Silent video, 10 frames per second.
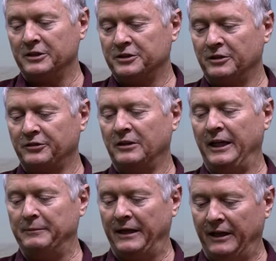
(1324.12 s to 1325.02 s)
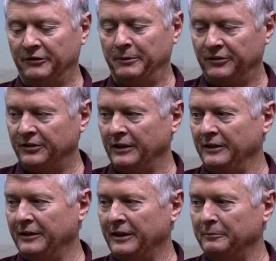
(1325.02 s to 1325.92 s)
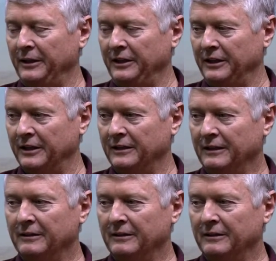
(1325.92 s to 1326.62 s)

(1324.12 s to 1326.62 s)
an insurance claim, it has to be sudden and immediate.